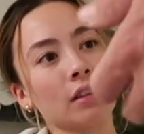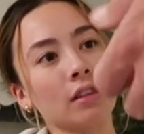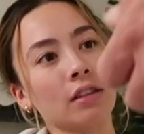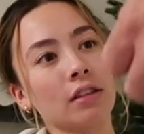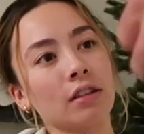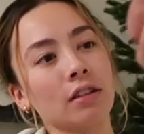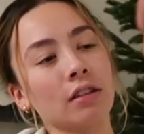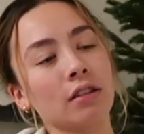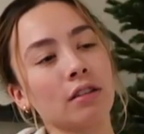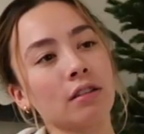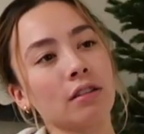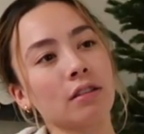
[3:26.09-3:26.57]
Like
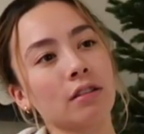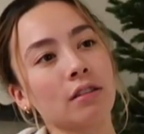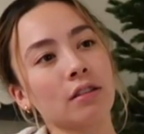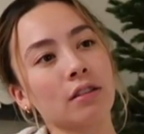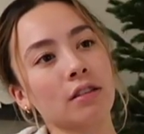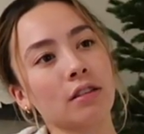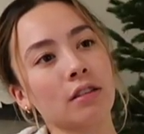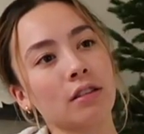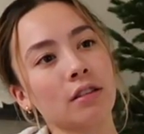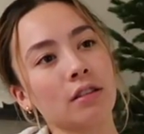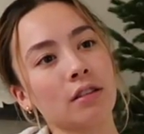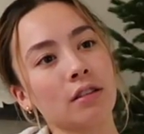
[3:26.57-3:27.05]
the.
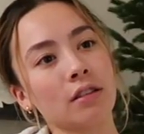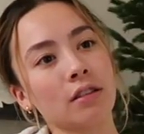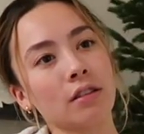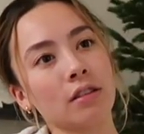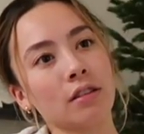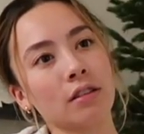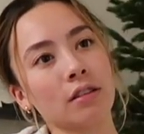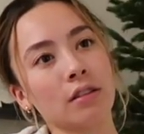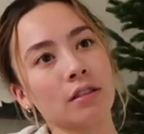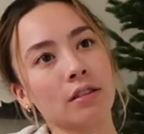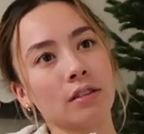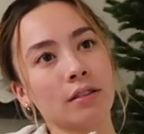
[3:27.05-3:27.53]

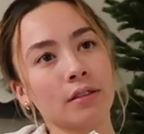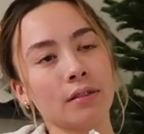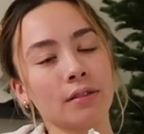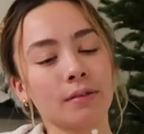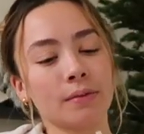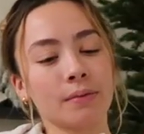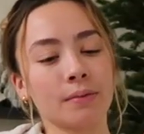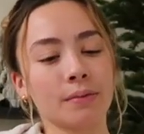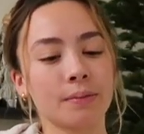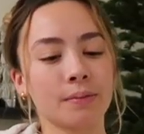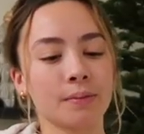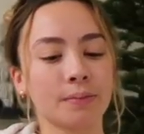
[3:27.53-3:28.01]

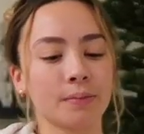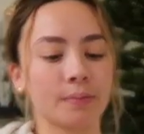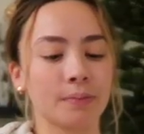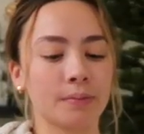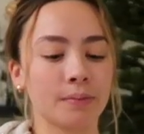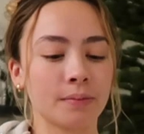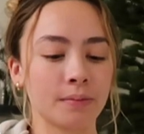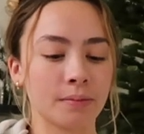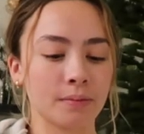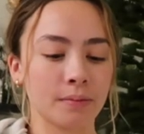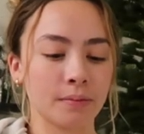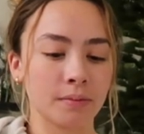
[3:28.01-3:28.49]
She's
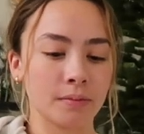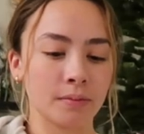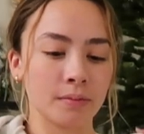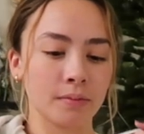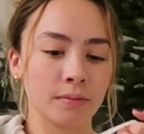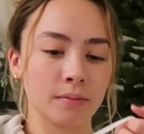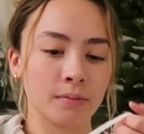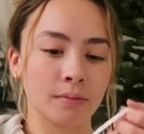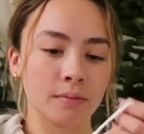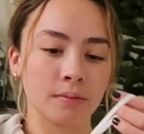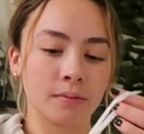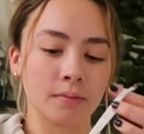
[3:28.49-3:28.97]
gonna retie it.
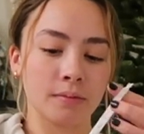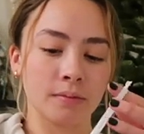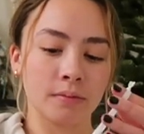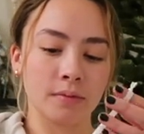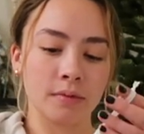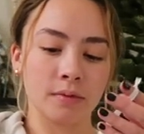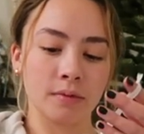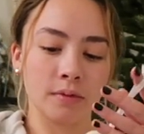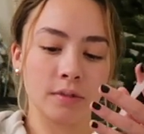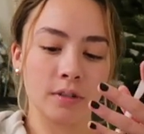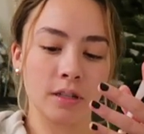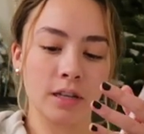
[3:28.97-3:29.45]

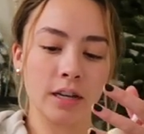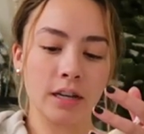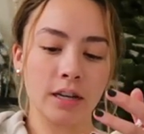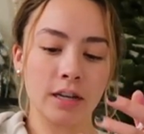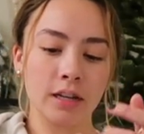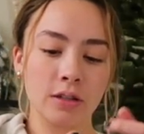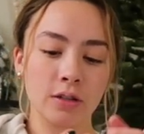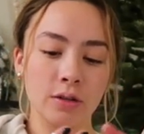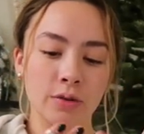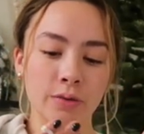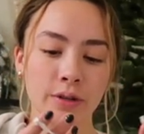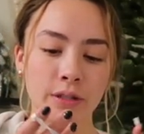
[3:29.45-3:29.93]
Okay,
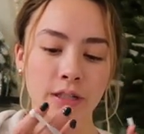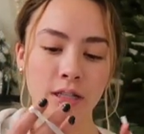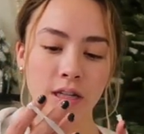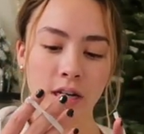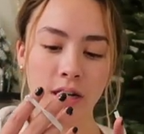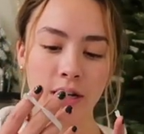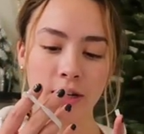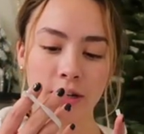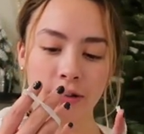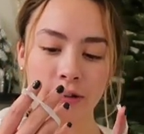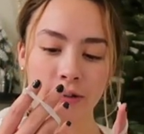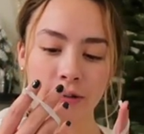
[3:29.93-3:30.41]
can you retie
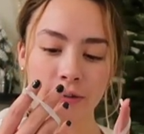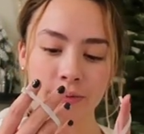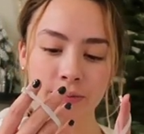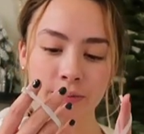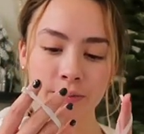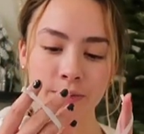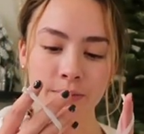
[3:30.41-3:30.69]
it?